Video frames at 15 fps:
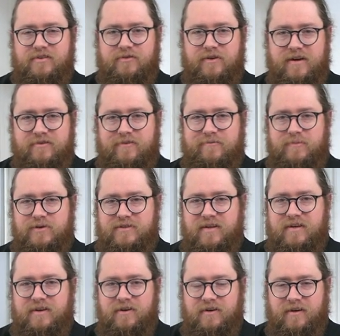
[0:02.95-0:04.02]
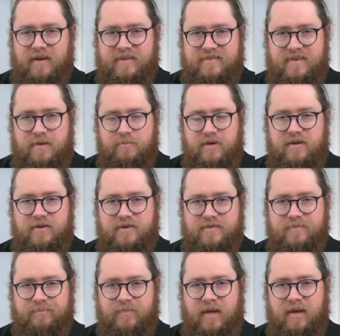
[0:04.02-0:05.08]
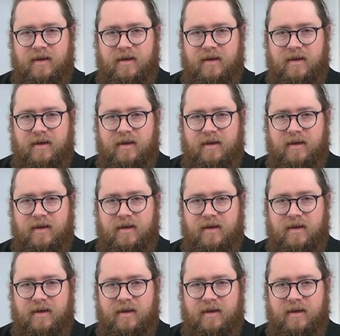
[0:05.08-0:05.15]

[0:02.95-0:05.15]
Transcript: and director of music here at St. Peter's.